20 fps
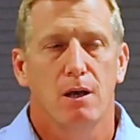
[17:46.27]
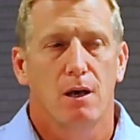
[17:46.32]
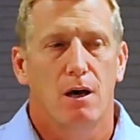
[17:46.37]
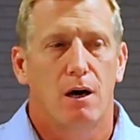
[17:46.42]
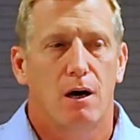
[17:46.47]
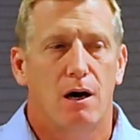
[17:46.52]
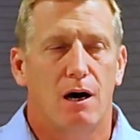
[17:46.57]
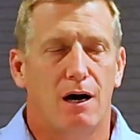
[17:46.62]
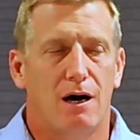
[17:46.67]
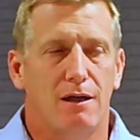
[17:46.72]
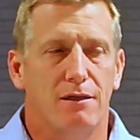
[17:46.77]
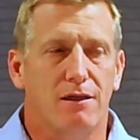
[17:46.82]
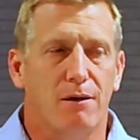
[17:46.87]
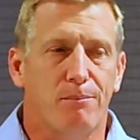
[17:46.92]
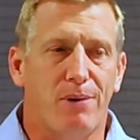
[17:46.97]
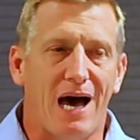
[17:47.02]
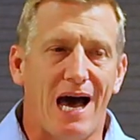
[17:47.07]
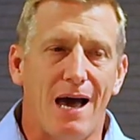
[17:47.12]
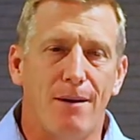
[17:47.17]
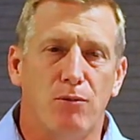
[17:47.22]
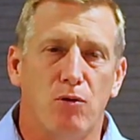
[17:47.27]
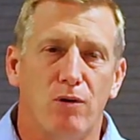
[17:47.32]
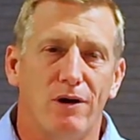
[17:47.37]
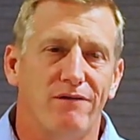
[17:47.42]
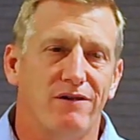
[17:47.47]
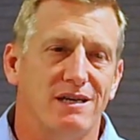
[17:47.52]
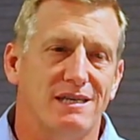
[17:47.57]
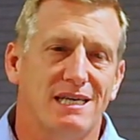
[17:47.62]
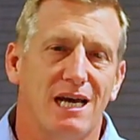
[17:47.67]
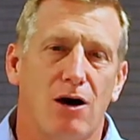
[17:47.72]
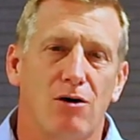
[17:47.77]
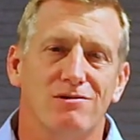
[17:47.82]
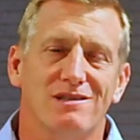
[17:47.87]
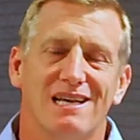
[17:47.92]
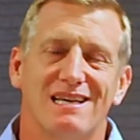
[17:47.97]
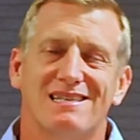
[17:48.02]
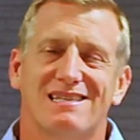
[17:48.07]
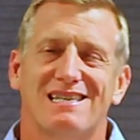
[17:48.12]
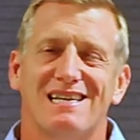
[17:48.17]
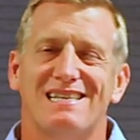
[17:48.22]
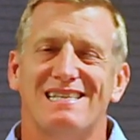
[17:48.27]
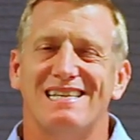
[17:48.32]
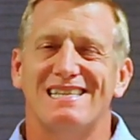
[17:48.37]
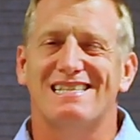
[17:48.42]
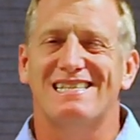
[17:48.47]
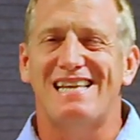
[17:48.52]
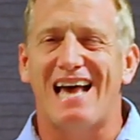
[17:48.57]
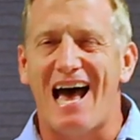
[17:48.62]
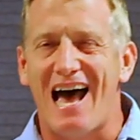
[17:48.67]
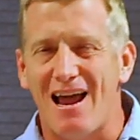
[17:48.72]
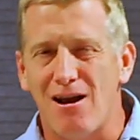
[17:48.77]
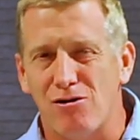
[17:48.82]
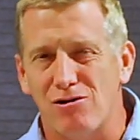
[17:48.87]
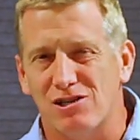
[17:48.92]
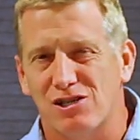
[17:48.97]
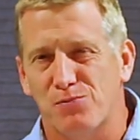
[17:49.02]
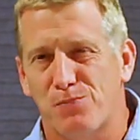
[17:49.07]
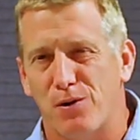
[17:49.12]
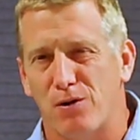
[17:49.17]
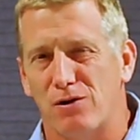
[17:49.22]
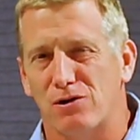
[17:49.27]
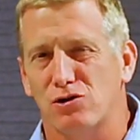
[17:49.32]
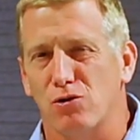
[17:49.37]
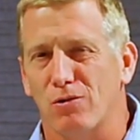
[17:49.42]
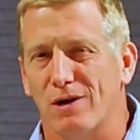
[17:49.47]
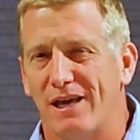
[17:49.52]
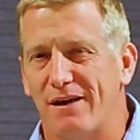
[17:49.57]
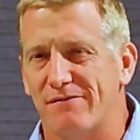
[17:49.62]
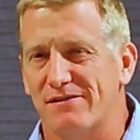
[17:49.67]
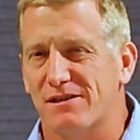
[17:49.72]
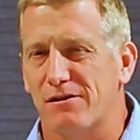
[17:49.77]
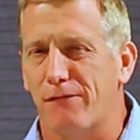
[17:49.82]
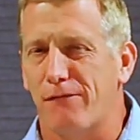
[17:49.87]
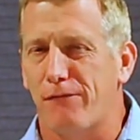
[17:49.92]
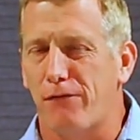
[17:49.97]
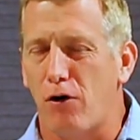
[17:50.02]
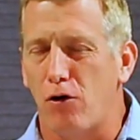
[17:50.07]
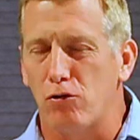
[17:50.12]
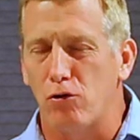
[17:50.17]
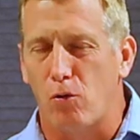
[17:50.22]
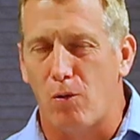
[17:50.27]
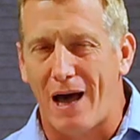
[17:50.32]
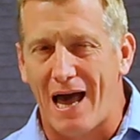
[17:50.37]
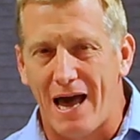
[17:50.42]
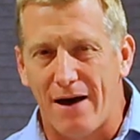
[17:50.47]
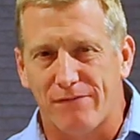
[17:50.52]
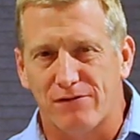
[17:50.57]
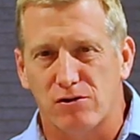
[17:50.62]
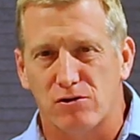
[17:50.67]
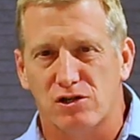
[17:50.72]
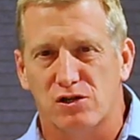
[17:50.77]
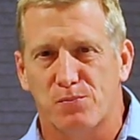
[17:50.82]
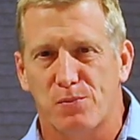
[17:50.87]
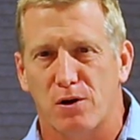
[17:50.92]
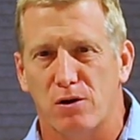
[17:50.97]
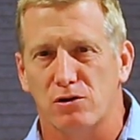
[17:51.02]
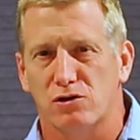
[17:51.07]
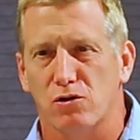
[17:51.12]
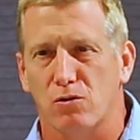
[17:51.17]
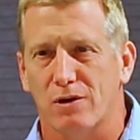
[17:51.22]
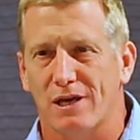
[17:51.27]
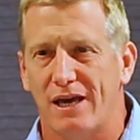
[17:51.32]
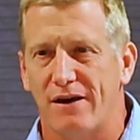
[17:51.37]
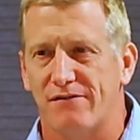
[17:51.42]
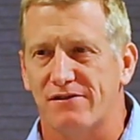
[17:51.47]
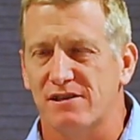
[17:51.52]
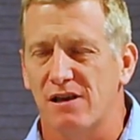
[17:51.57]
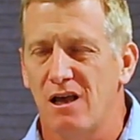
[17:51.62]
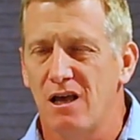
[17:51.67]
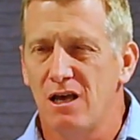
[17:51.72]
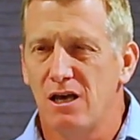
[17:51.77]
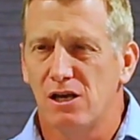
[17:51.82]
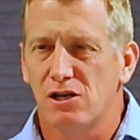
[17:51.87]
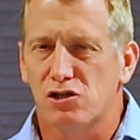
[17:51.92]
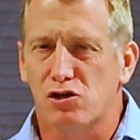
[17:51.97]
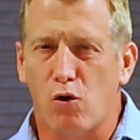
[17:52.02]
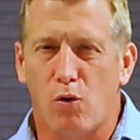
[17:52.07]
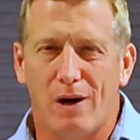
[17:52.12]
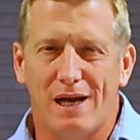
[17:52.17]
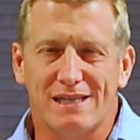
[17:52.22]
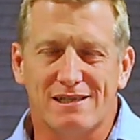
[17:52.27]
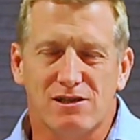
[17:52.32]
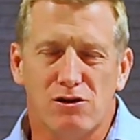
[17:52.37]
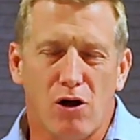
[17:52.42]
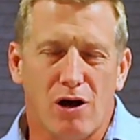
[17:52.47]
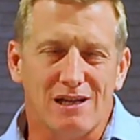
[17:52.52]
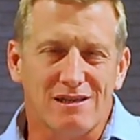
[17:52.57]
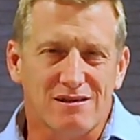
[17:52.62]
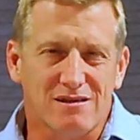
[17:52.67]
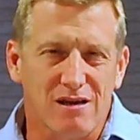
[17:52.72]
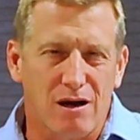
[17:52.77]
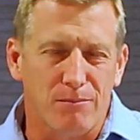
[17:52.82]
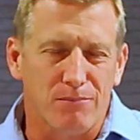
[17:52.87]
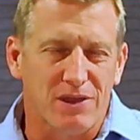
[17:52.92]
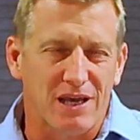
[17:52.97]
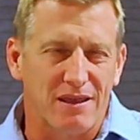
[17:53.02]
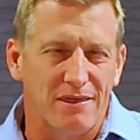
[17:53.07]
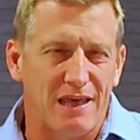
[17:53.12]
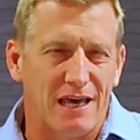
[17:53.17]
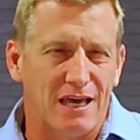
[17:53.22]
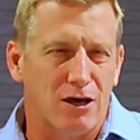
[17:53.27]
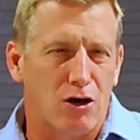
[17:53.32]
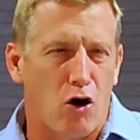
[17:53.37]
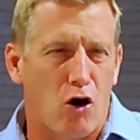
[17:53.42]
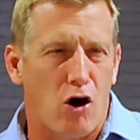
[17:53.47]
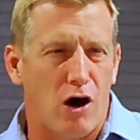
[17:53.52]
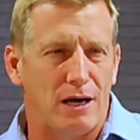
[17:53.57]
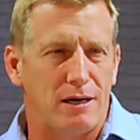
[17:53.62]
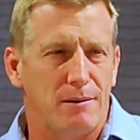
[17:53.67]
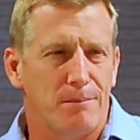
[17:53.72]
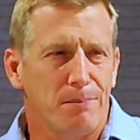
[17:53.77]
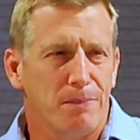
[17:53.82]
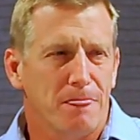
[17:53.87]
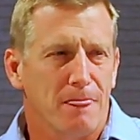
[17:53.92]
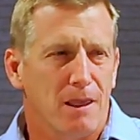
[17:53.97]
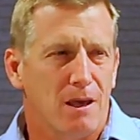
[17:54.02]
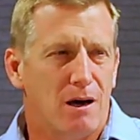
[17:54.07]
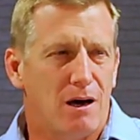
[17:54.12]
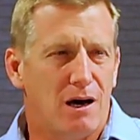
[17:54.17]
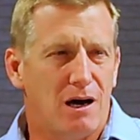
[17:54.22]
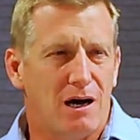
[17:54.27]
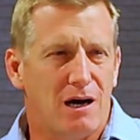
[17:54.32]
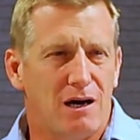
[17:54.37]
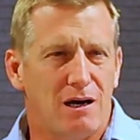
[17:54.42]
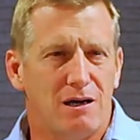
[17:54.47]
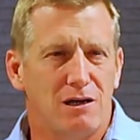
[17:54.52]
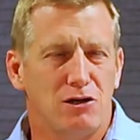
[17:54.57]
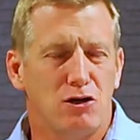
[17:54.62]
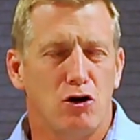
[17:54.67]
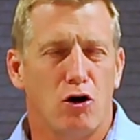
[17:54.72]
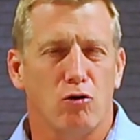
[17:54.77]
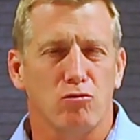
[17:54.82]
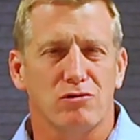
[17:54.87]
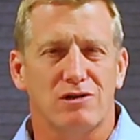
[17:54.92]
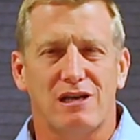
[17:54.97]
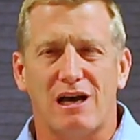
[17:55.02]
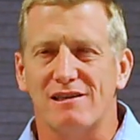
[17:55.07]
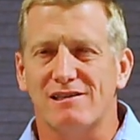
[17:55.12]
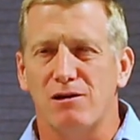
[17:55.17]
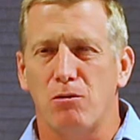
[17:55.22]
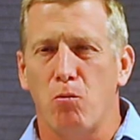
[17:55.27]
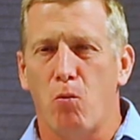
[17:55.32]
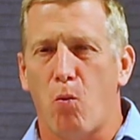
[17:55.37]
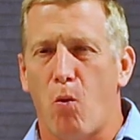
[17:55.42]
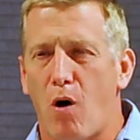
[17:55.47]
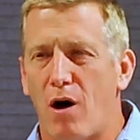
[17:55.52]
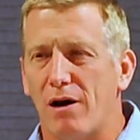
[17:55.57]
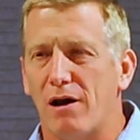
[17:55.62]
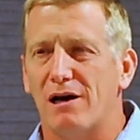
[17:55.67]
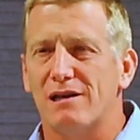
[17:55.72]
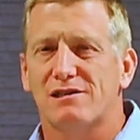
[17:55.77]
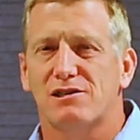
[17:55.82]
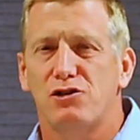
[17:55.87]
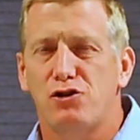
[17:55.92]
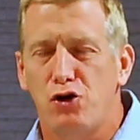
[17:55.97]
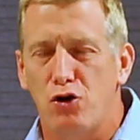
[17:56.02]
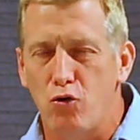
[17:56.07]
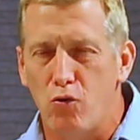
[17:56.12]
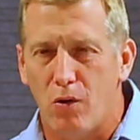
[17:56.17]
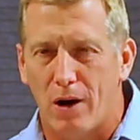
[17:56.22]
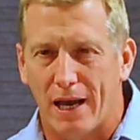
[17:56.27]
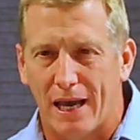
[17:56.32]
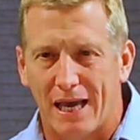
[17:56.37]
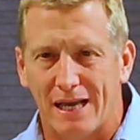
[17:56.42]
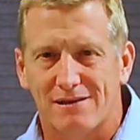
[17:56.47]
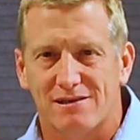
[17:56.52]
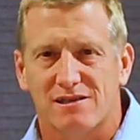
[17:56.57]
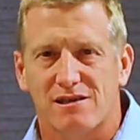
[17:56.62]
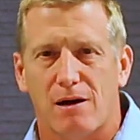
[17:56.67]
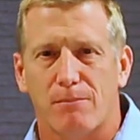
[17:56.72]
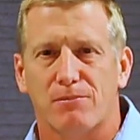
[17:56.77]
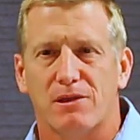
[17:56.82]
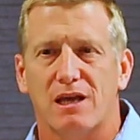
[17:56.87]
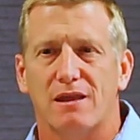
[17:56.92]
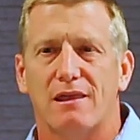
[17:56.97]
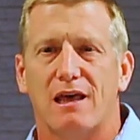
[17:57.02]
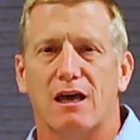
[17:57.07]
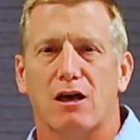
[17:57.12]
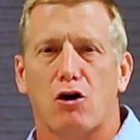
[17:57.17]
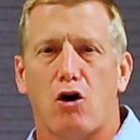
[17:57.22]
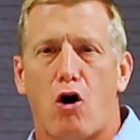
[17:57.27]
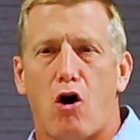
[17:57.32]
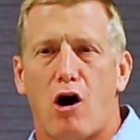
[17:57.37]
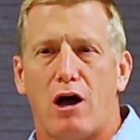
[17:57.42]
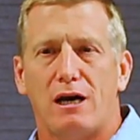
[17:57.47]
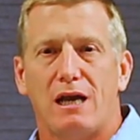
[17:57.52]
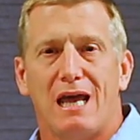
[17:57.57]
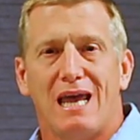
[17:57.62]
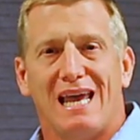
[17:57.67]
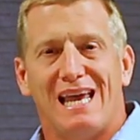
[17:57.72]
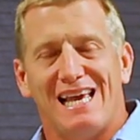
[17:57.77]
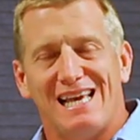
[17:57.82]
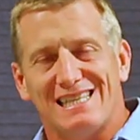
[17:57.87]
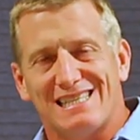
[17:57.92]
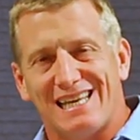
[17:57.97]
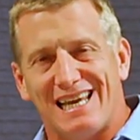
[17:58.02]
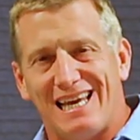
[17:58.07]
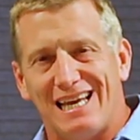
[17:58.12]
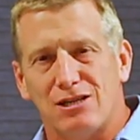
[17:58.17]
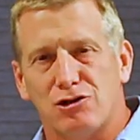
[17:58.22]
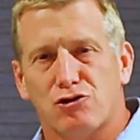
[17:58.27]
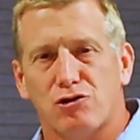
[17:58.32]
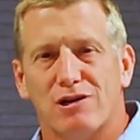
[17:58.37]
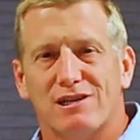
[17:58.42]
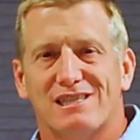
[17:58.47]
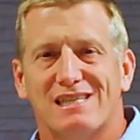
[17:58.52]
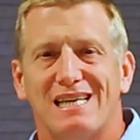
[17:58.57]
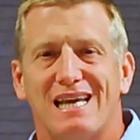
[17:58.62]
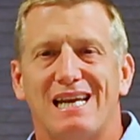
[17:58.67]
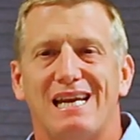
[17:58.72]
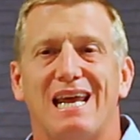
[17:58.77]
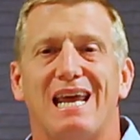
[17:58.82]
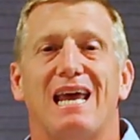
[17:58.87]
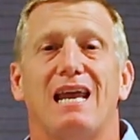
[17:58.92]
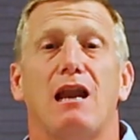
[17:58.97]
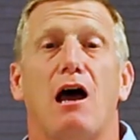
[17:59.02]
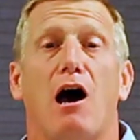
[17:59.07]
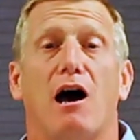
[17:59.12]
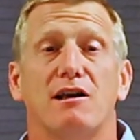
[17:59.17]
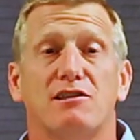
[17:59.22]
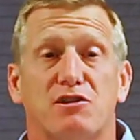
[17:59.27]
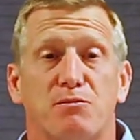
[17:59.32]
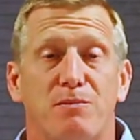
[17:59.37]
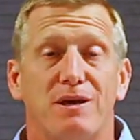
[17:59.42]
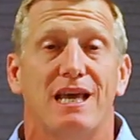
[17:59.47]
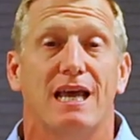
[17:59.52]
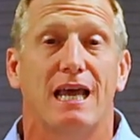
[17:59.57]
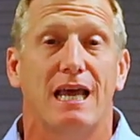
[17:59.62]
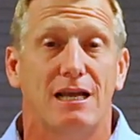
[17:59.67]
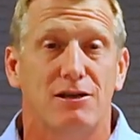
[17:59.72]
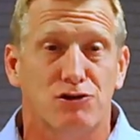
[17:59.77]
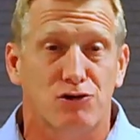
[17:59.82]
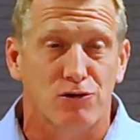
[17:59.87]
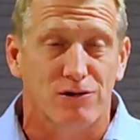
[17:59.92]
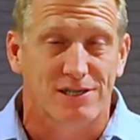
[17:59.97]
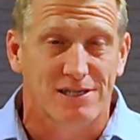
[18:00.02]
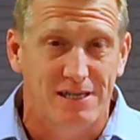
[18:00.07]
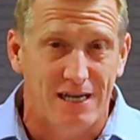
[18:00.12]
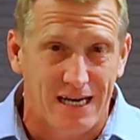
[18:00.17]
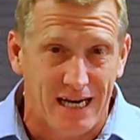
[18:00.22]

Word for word: Uh, the Bible even tells us to desire spiritual gifts, to follow after spiritual gifts. So it's not something that God, uh, you know, doesn't want us doing. It's something that God is interested in us being interested